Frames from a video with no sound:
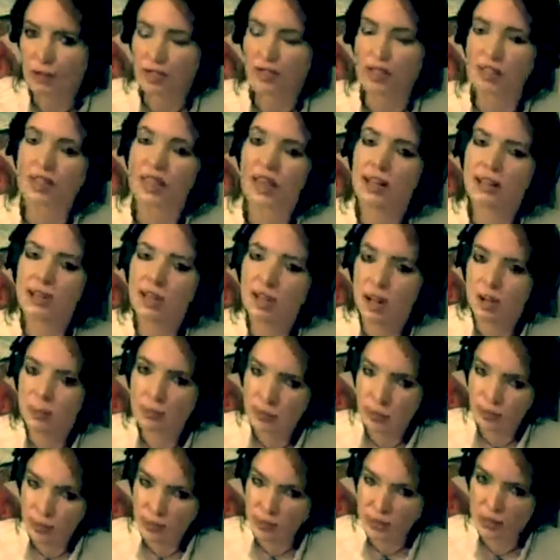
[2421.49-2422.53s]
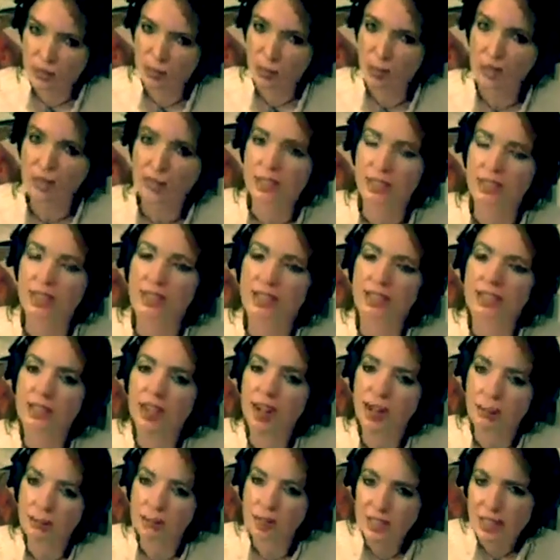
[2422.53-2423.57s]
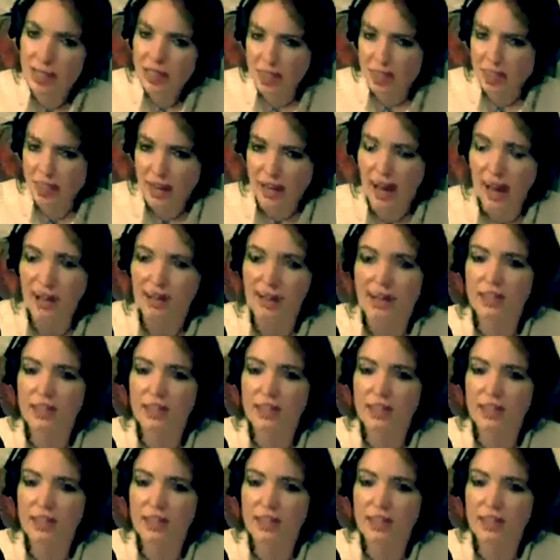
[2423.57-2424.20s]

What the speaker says: it's now time to express it. It's time to get it out.